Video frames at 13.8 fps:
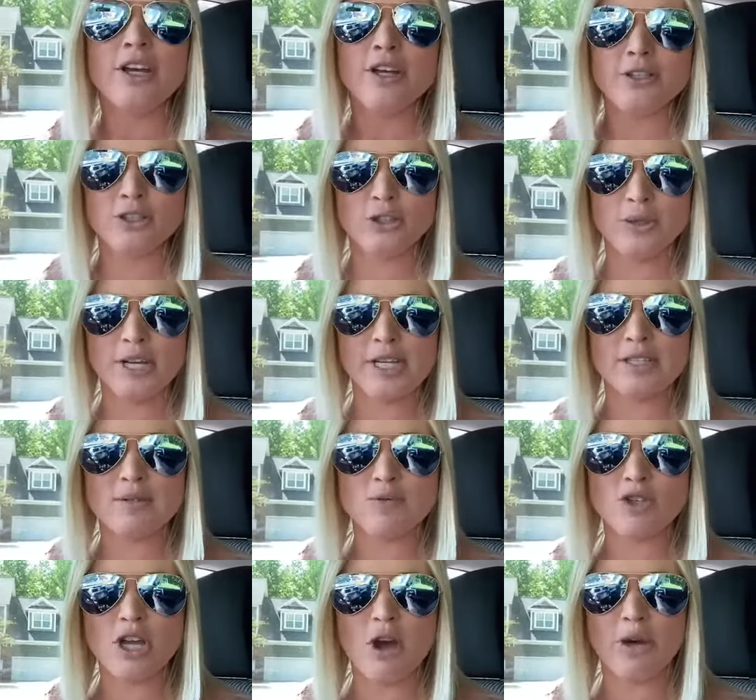doing
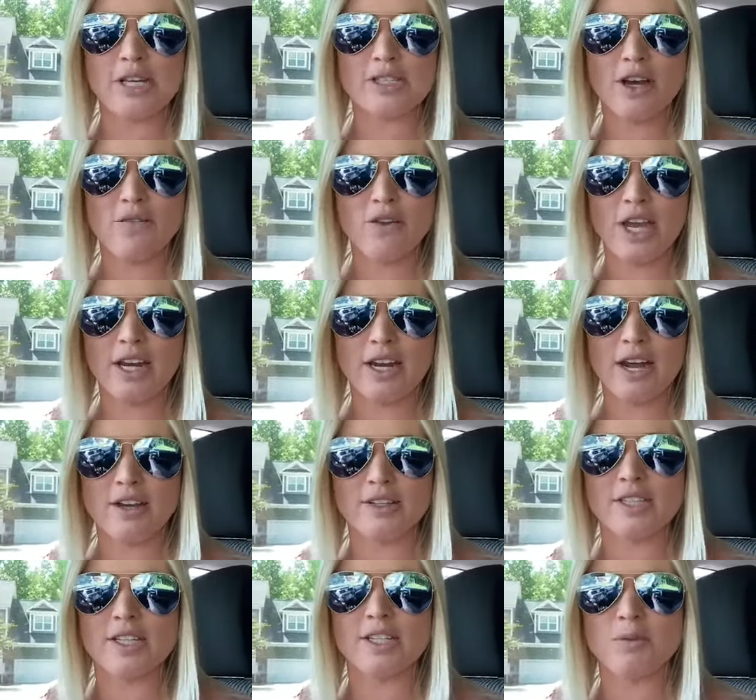some showings on vacant
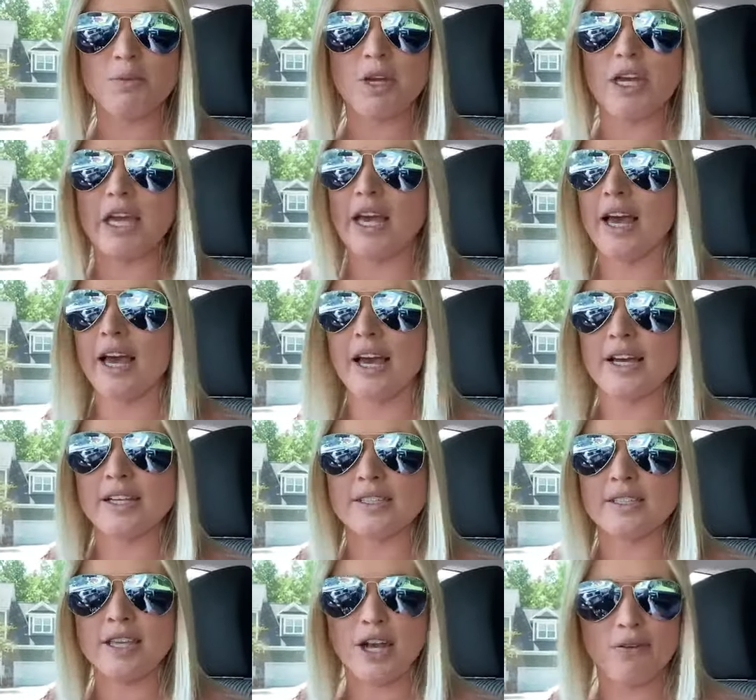houses, being
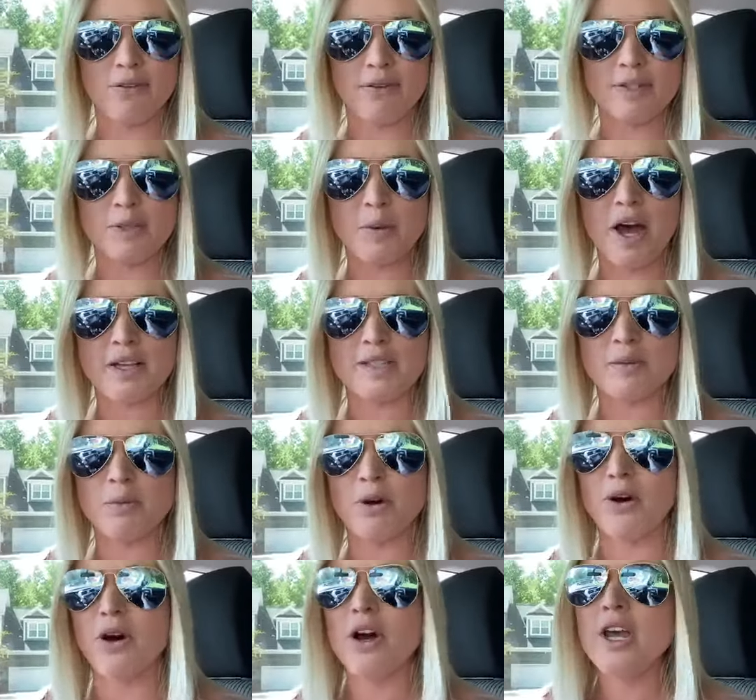as careful as
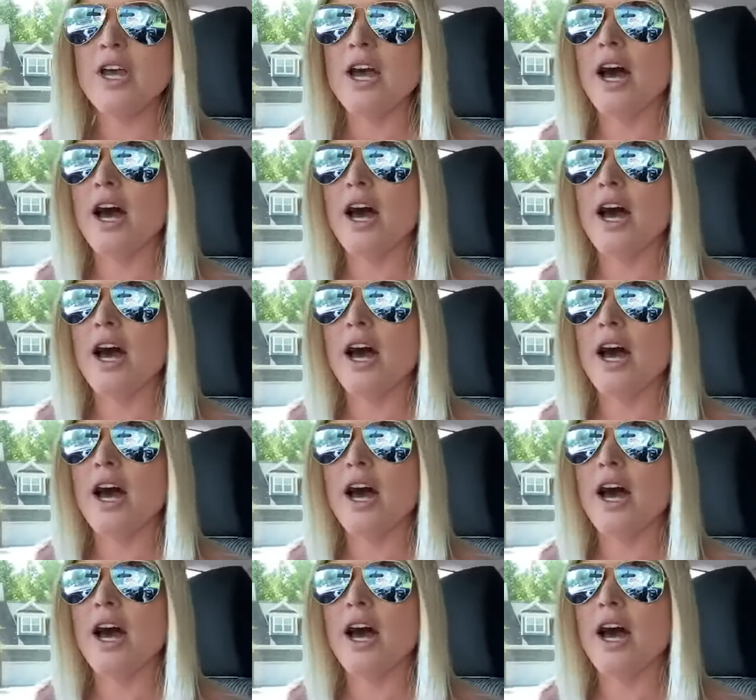possible.